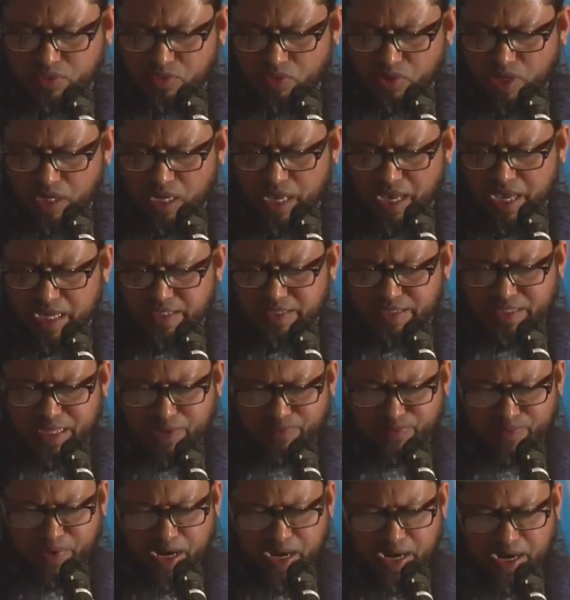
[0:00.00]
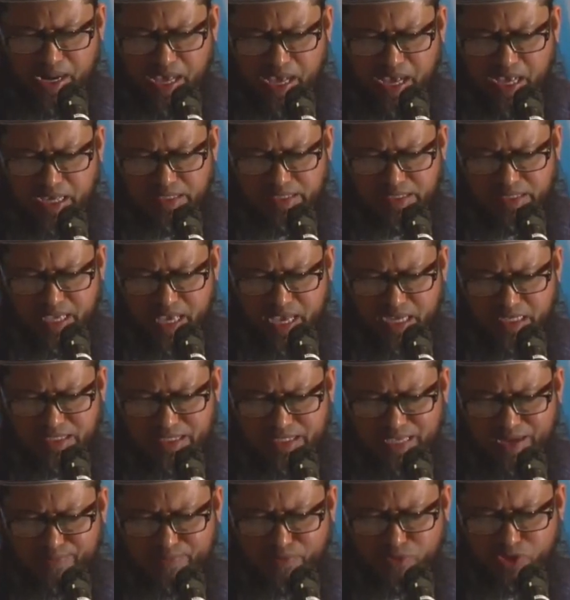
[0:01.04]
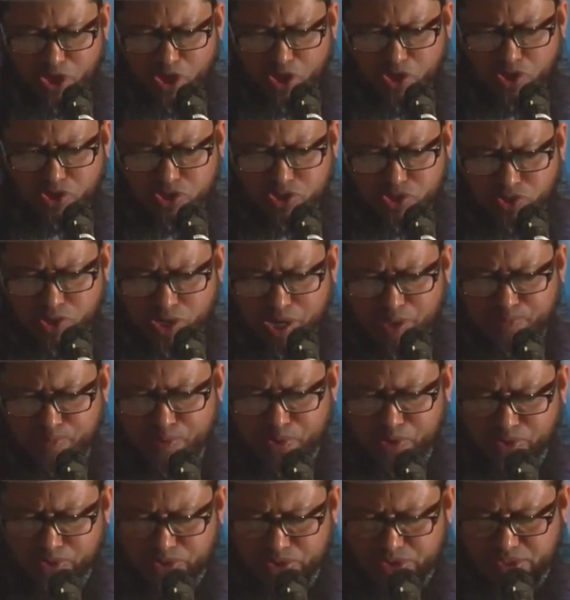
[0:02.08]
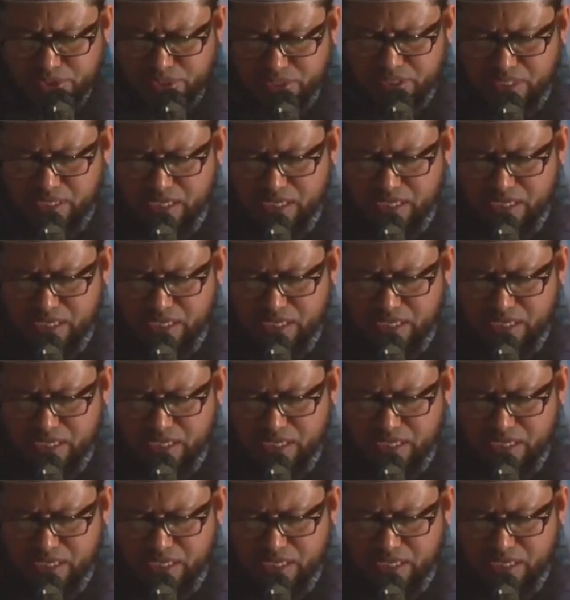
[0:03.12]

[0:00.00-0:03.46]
will enter paradise except those who refuse.